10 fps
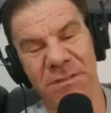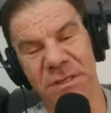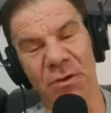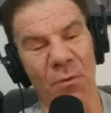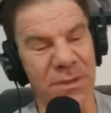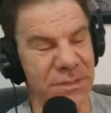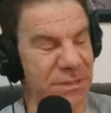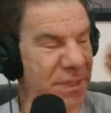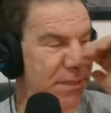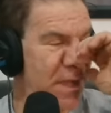the deal was
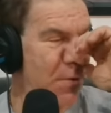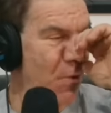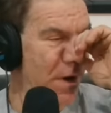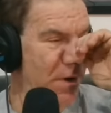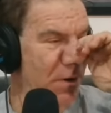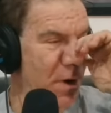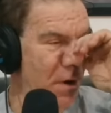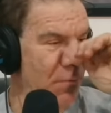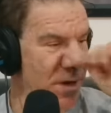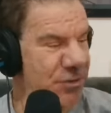is that they wanted a,
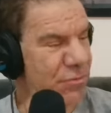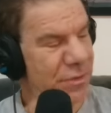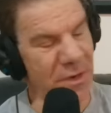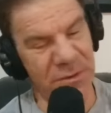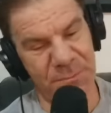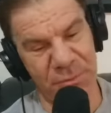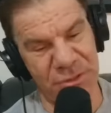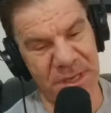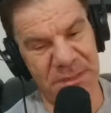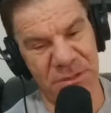a wrestler there to
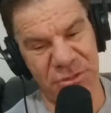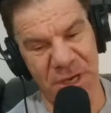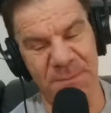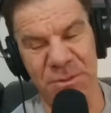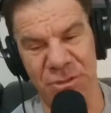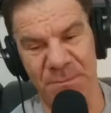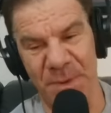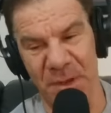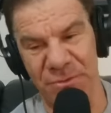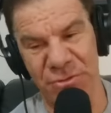present the
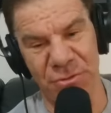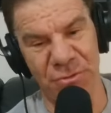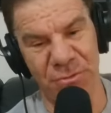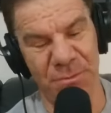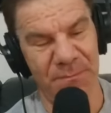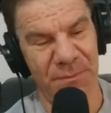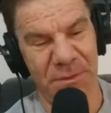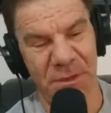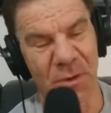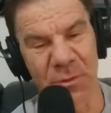championship belt to
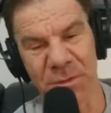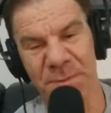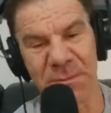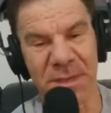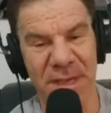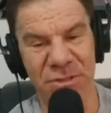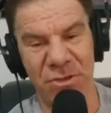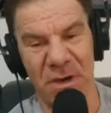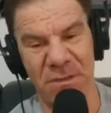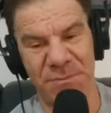you know, one of the PBA
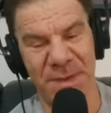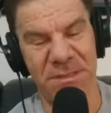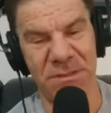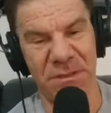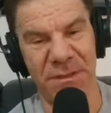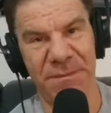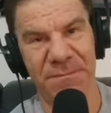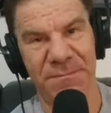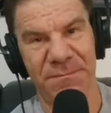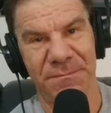stars, basically.
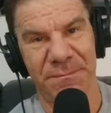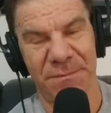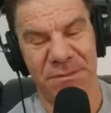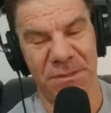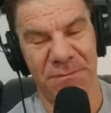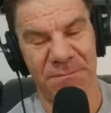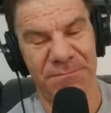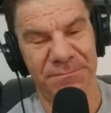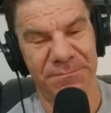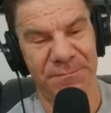So,
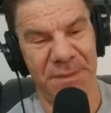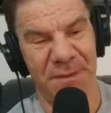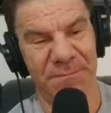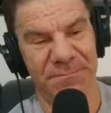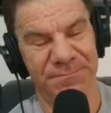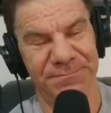yeah.